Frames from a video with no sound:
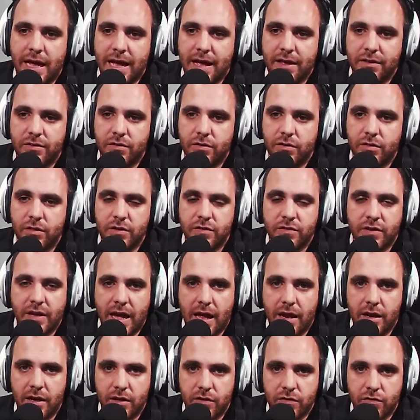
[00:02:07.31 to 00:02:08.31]
ask these
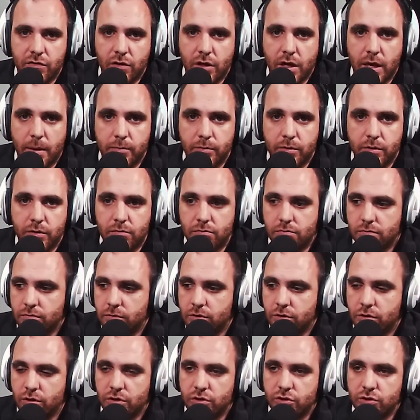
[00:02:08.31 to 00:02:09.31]
candidates to come
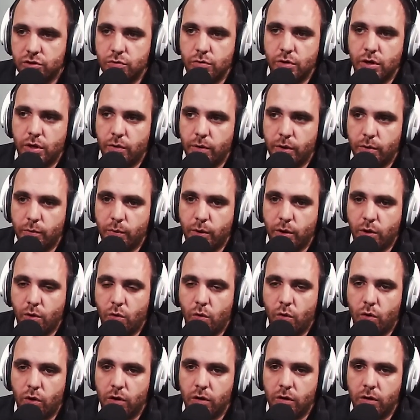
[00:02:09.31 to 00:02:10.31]
to the studio and
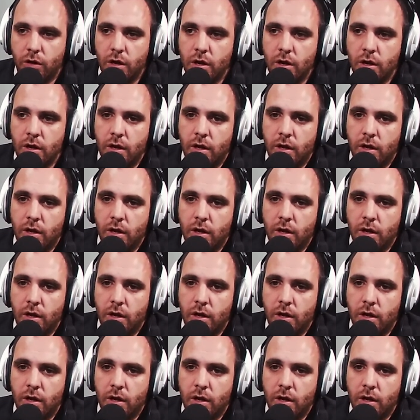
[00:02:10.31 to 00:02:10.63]
record.